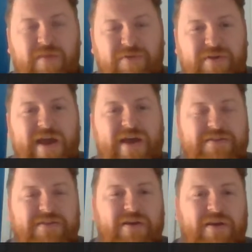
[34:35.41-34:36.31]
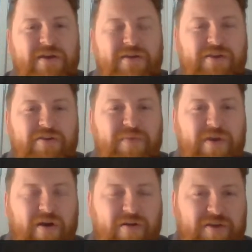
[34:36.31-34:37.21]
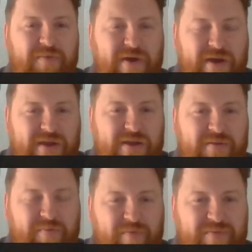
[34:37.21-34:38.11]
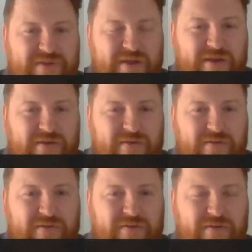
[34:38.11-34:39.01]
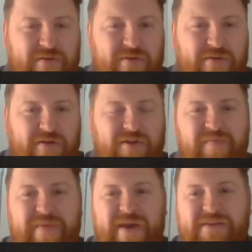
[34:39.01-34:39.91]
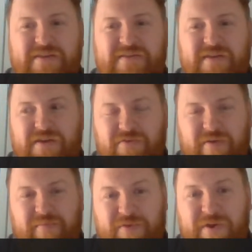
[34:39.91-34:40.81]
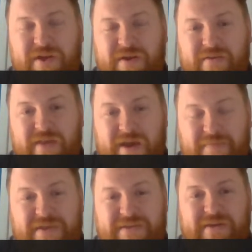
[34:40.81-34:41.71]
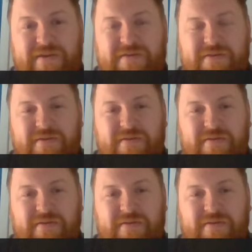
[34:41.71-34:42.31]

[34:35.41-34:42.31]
but yes, you'd be occupying the property on the basis that you're employed in that business,